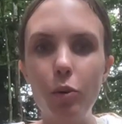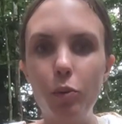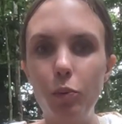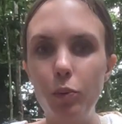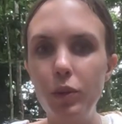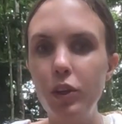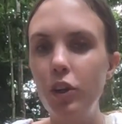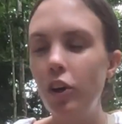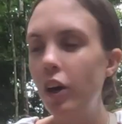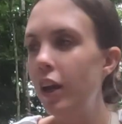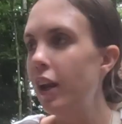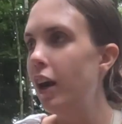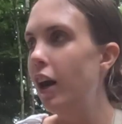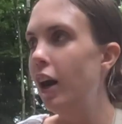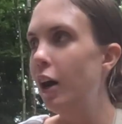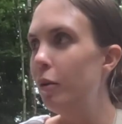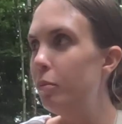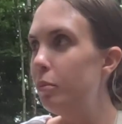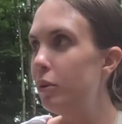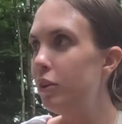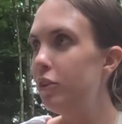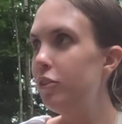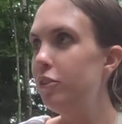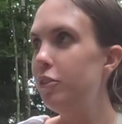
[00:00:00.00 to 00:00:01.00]
we got up
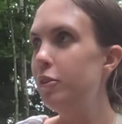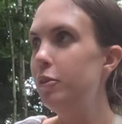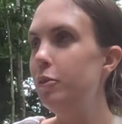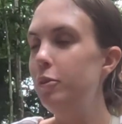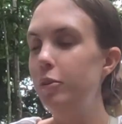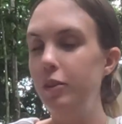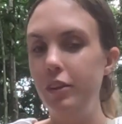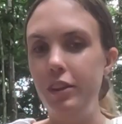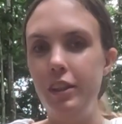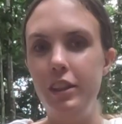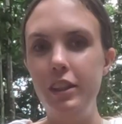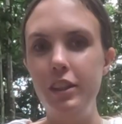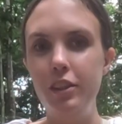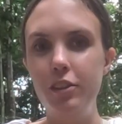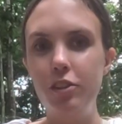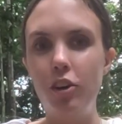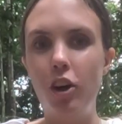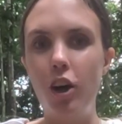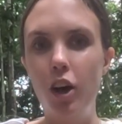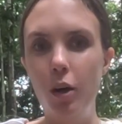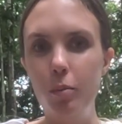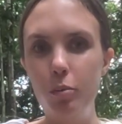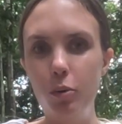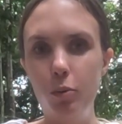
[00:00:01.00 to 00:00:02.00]
to the
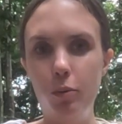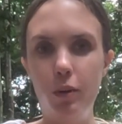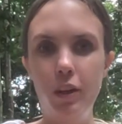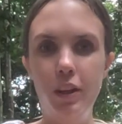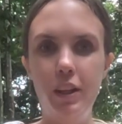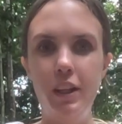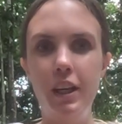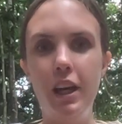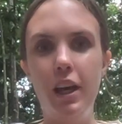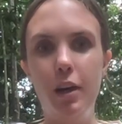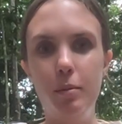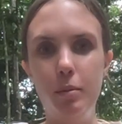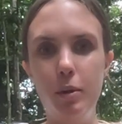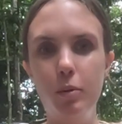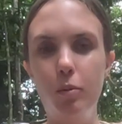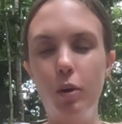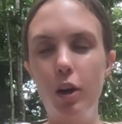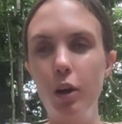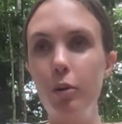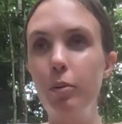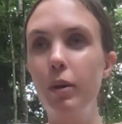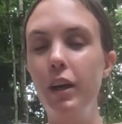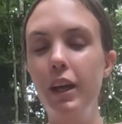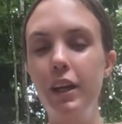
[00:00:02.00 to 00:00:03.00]
top where the Canopy
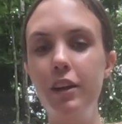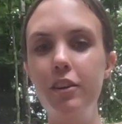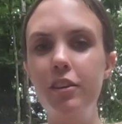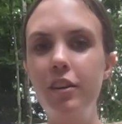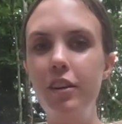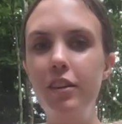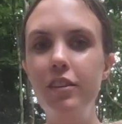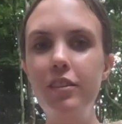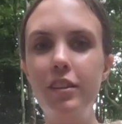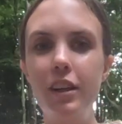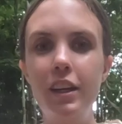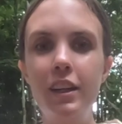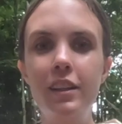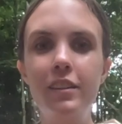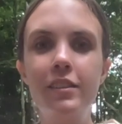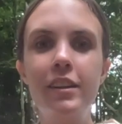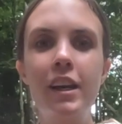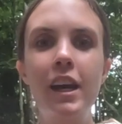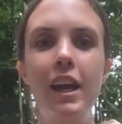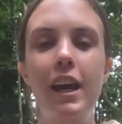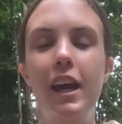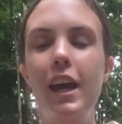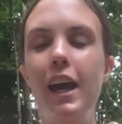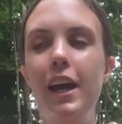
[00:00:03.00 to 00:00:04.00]
walkway entrance is,
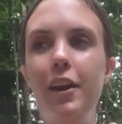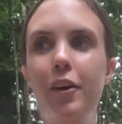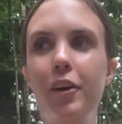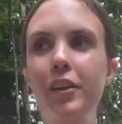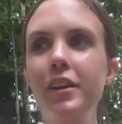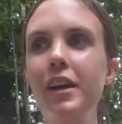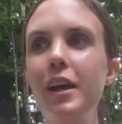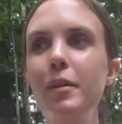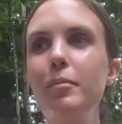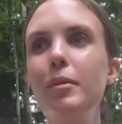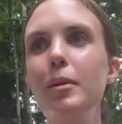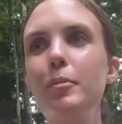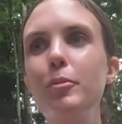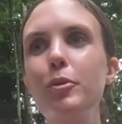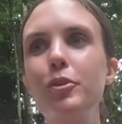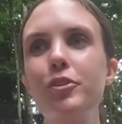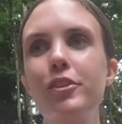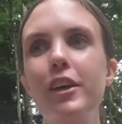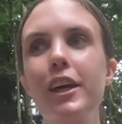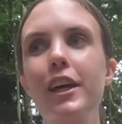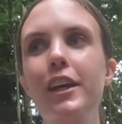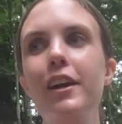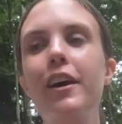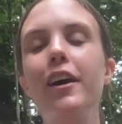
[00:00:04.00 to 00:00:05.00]
and online people
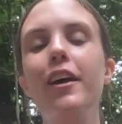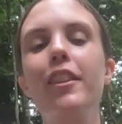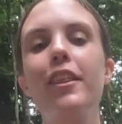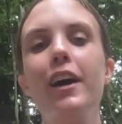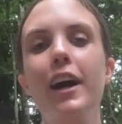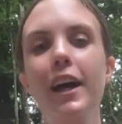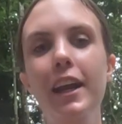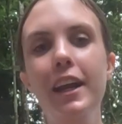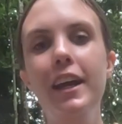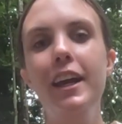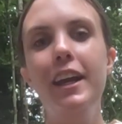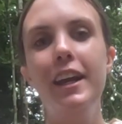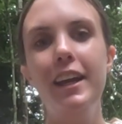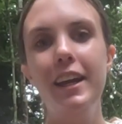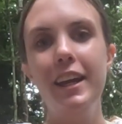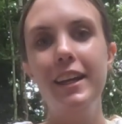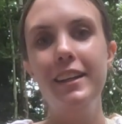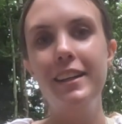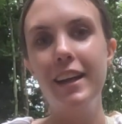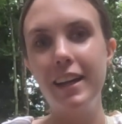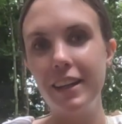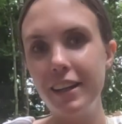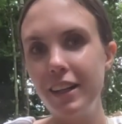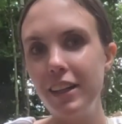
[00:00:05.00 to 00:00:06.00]
said that
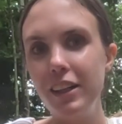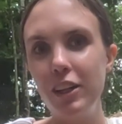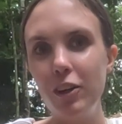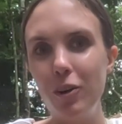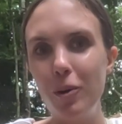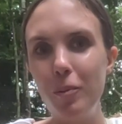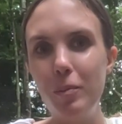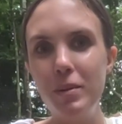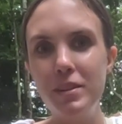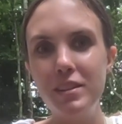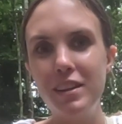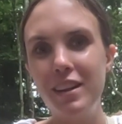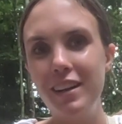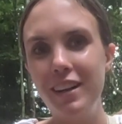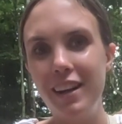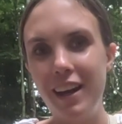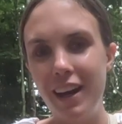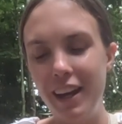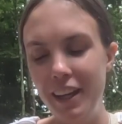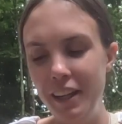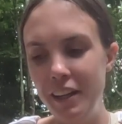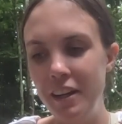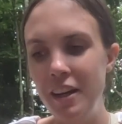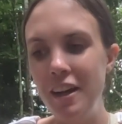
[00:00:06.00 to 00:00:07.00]
technically it opens at
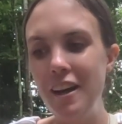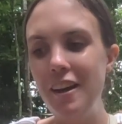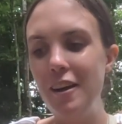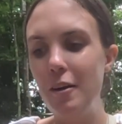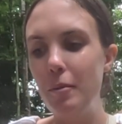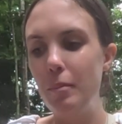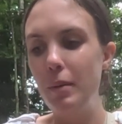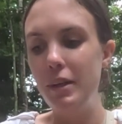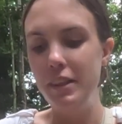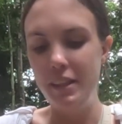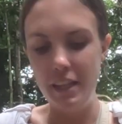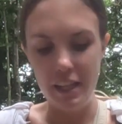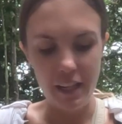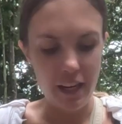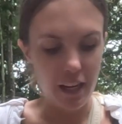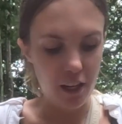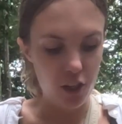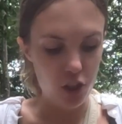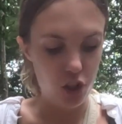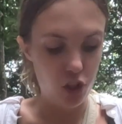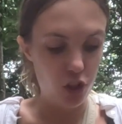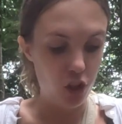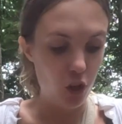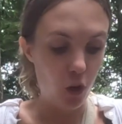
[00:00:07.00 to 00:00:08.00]
9, but they kind of
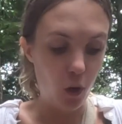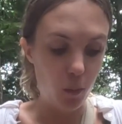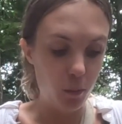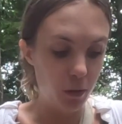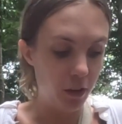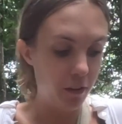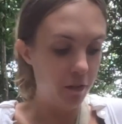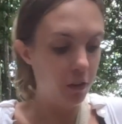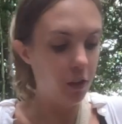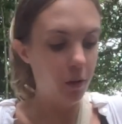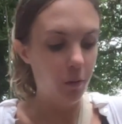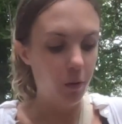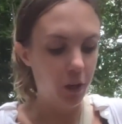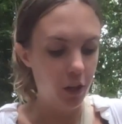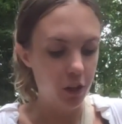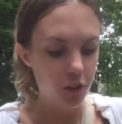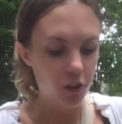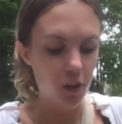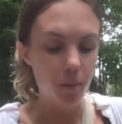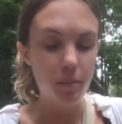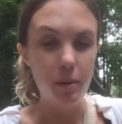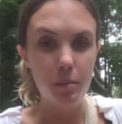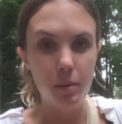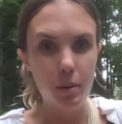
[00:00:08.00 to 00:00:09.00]
just show up whenever they want to
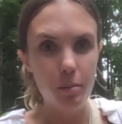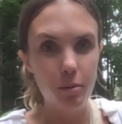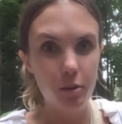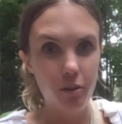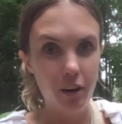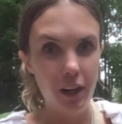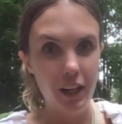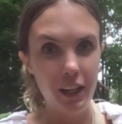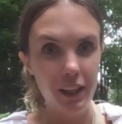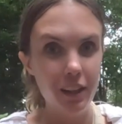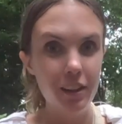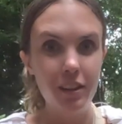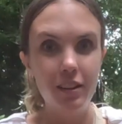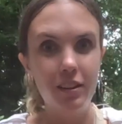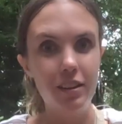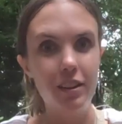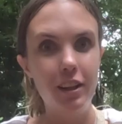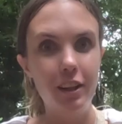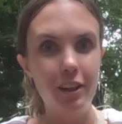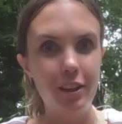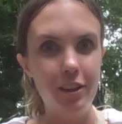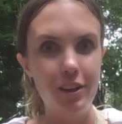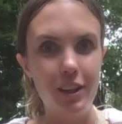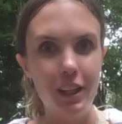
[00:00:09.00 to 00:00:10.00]
show up, the people running it, to
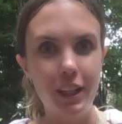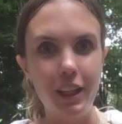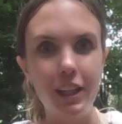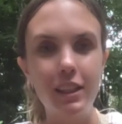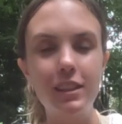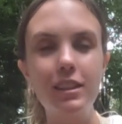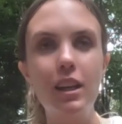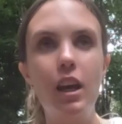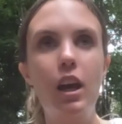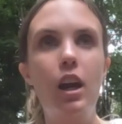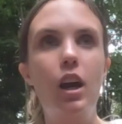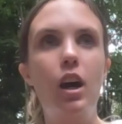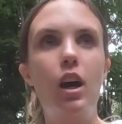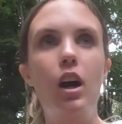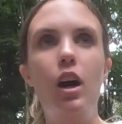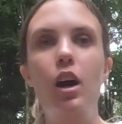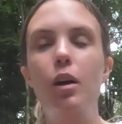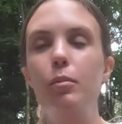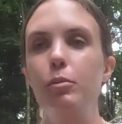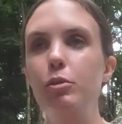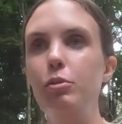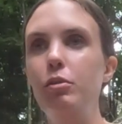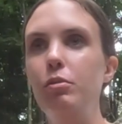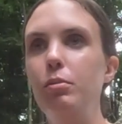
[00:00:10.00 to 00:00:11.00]
take your tickets. So
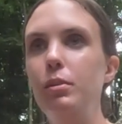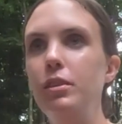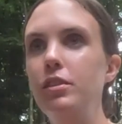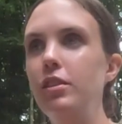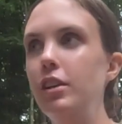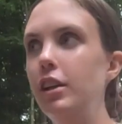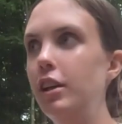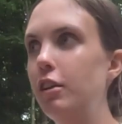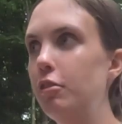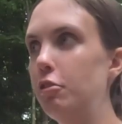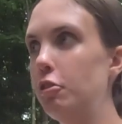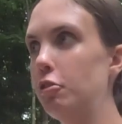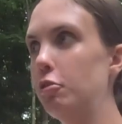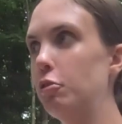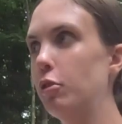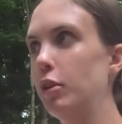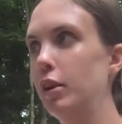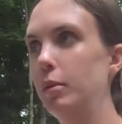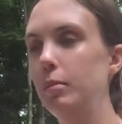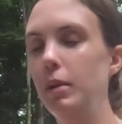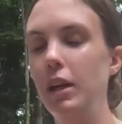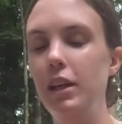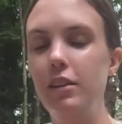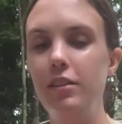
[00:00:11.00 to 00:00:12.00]
we've been sitting here for
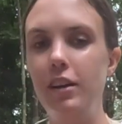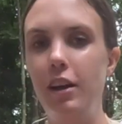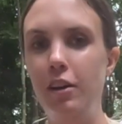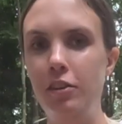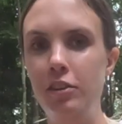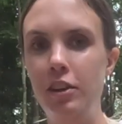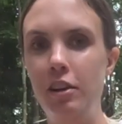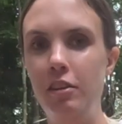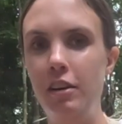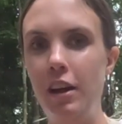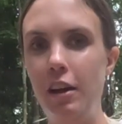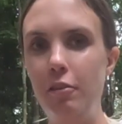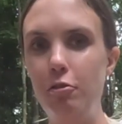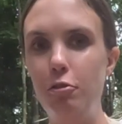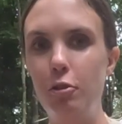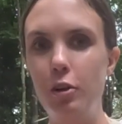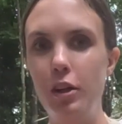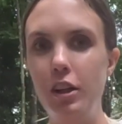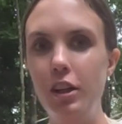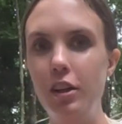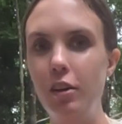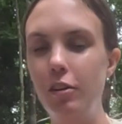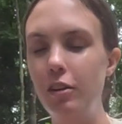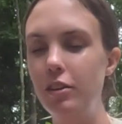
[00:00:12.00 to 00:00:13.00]
40 minutes now. It's now
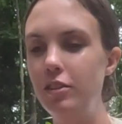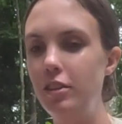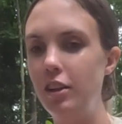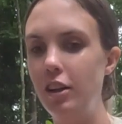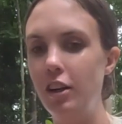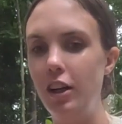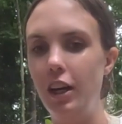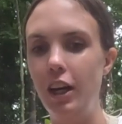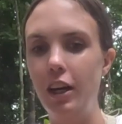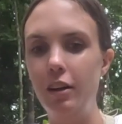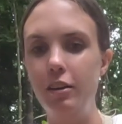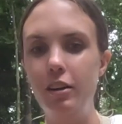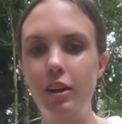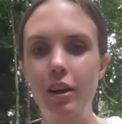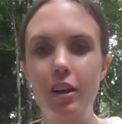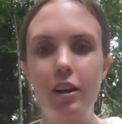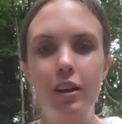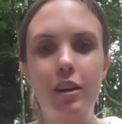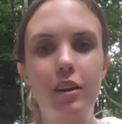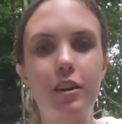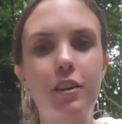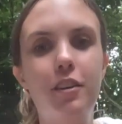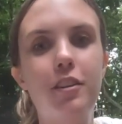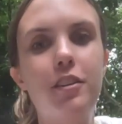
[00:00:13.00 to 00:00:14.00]
9:40. No one's here yet.
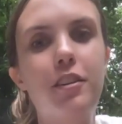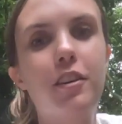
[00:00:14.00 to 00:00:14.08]
It's